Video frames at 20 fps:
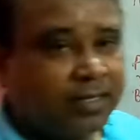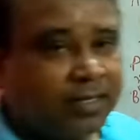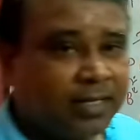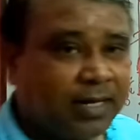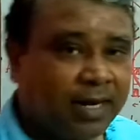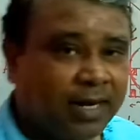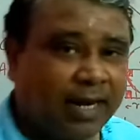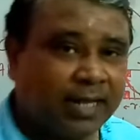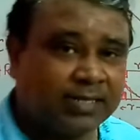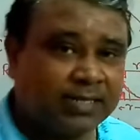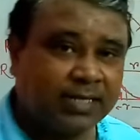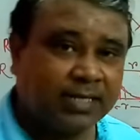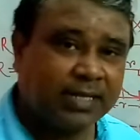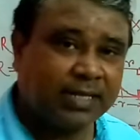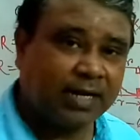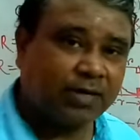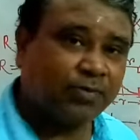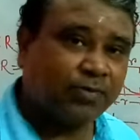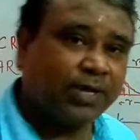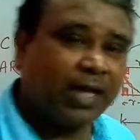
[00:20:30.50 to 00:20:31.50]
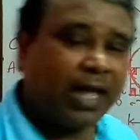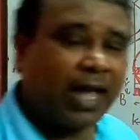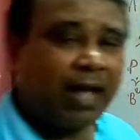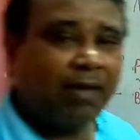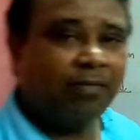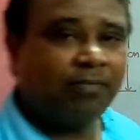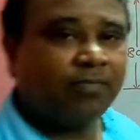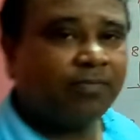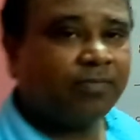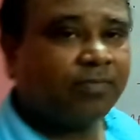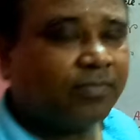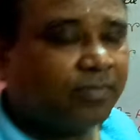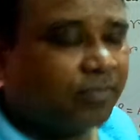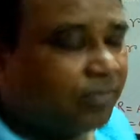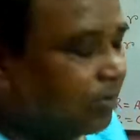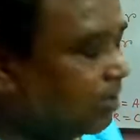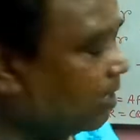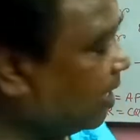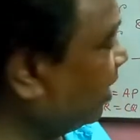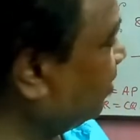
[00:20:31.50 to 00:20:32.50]
the relation that we have.
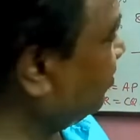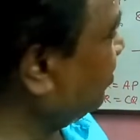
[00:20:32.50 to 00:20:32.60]
I